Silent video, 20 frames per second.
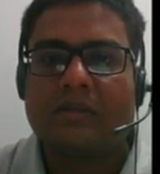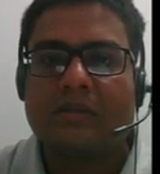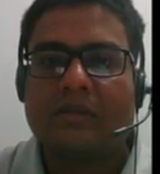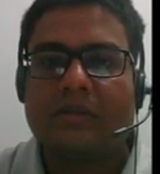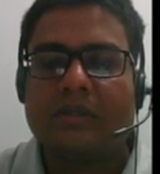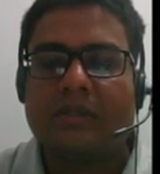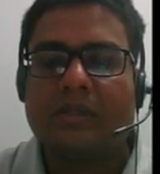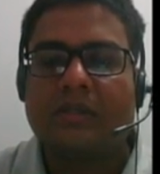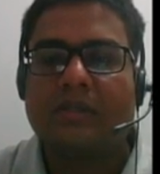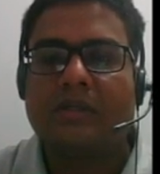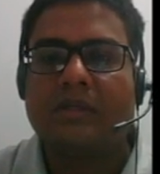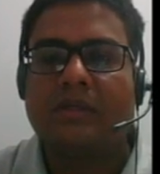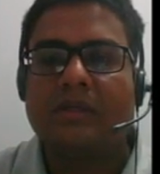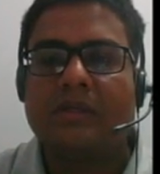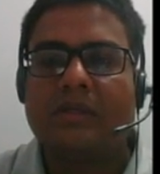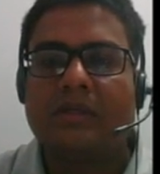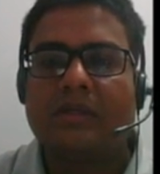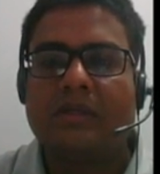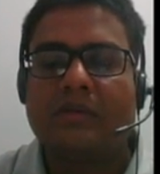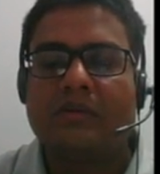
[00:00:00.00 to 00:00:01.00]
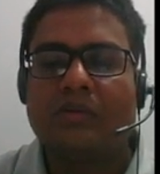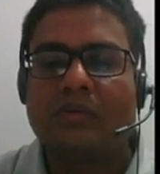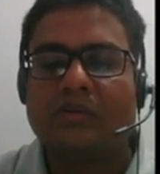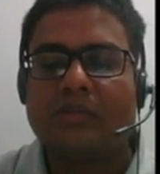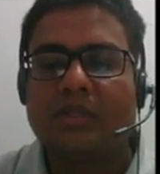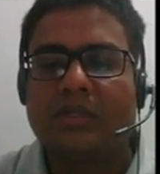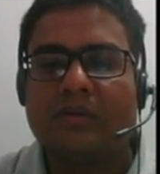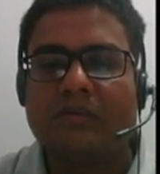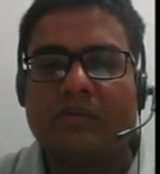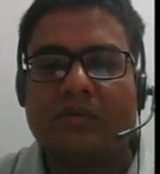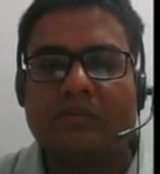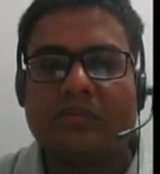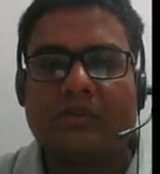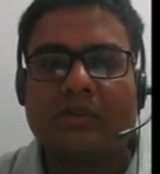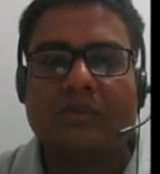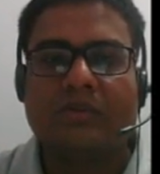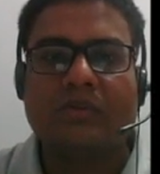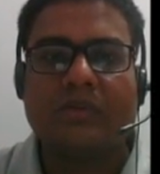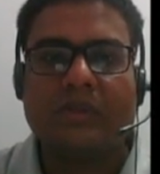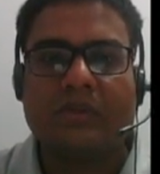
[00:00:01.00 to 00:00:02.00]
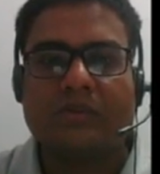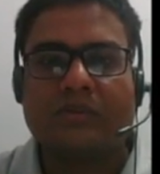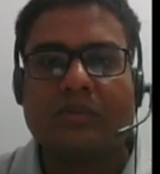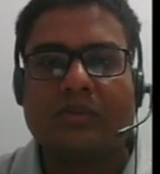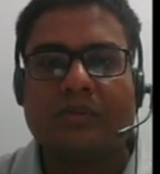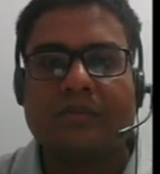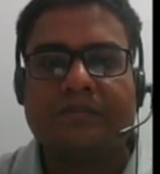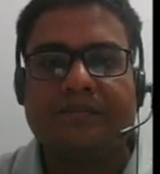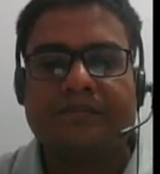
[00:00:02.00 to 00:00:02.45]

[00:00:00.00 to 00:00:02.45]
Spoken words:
it goes again from C to A. So